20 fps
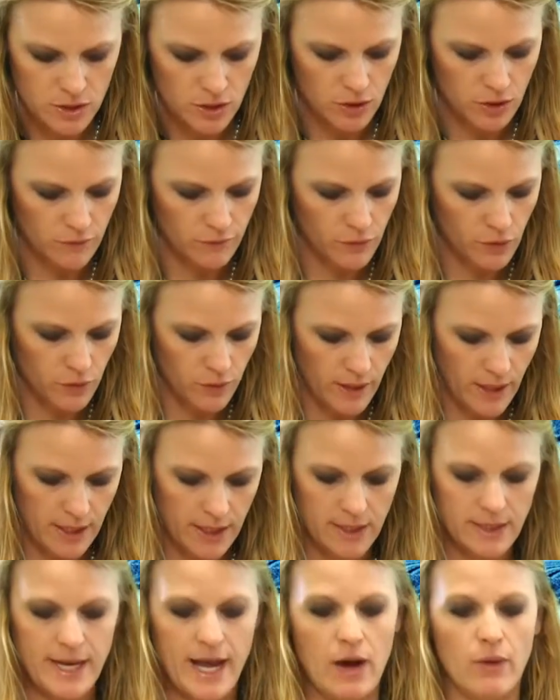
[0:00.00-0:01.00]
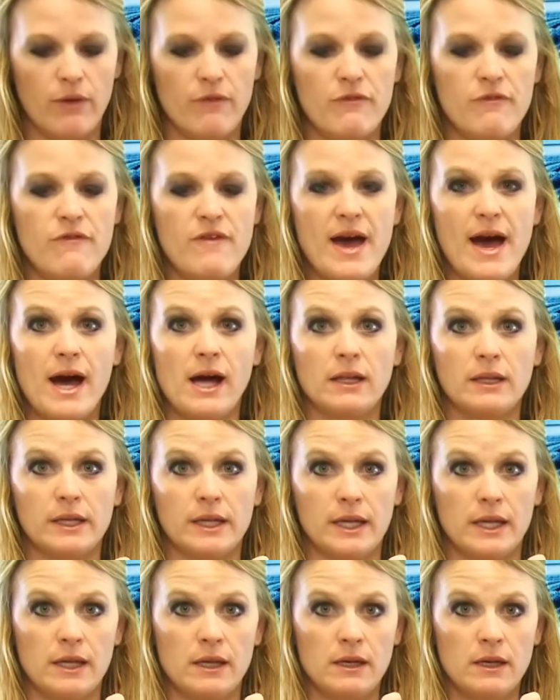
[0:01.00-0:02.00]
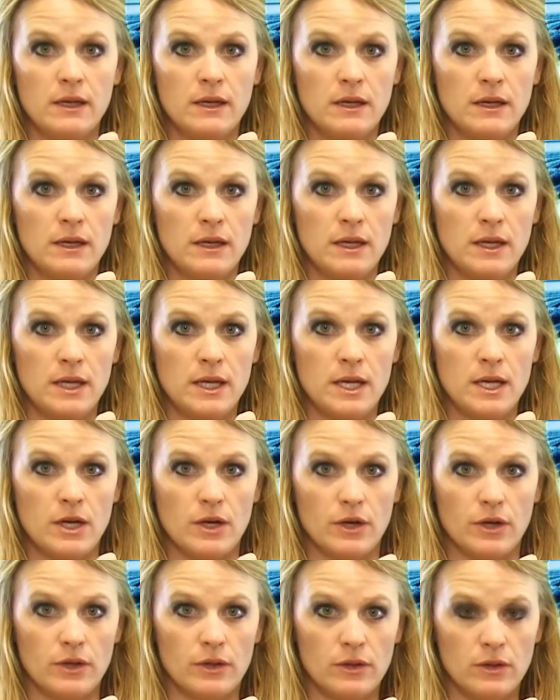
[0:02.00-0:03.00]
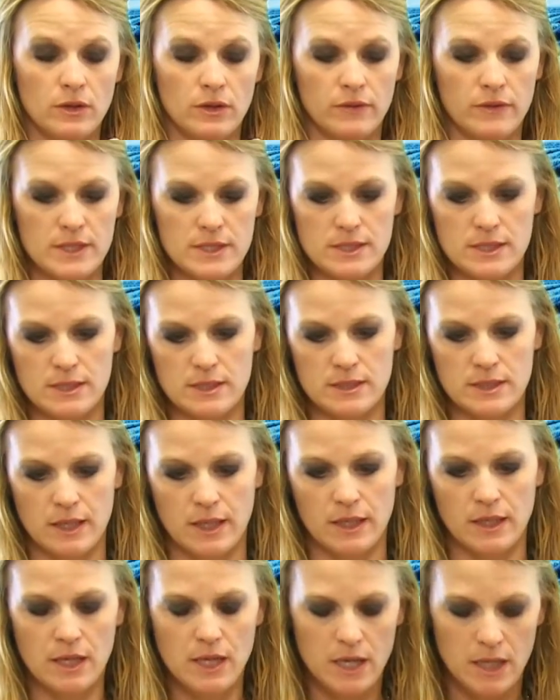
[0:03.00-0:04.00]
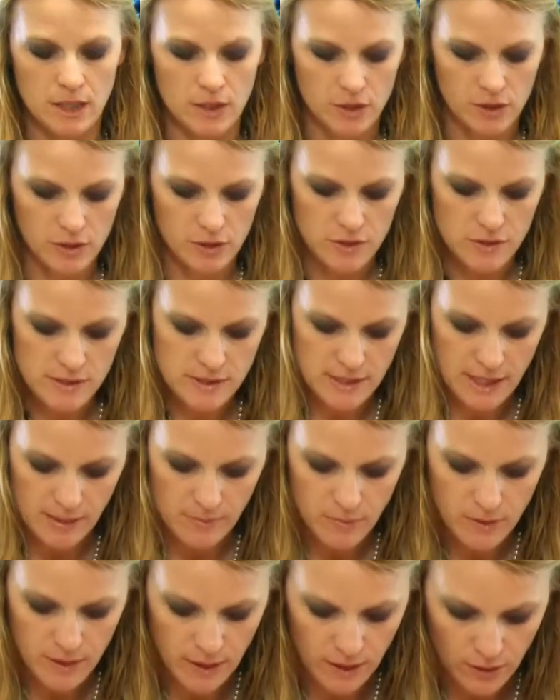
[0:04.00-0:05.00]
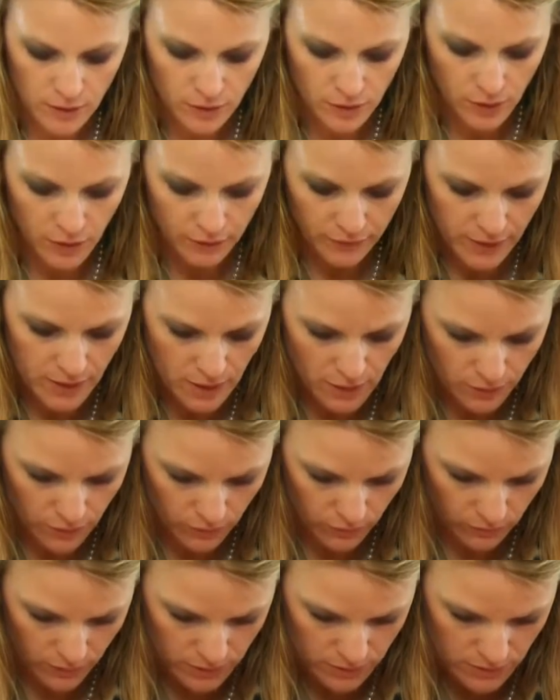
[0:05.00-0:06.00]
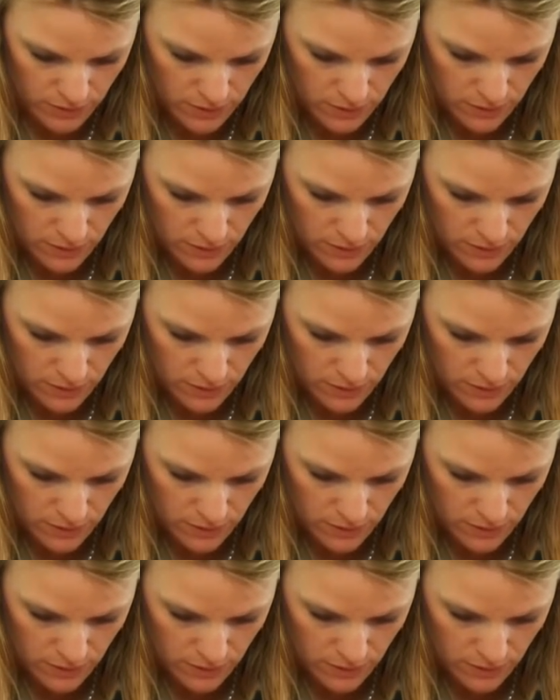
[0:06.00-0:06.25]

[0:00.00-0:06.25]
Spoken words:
you've created now a valley here on this inside. You're going to do the same thing on all the other ones.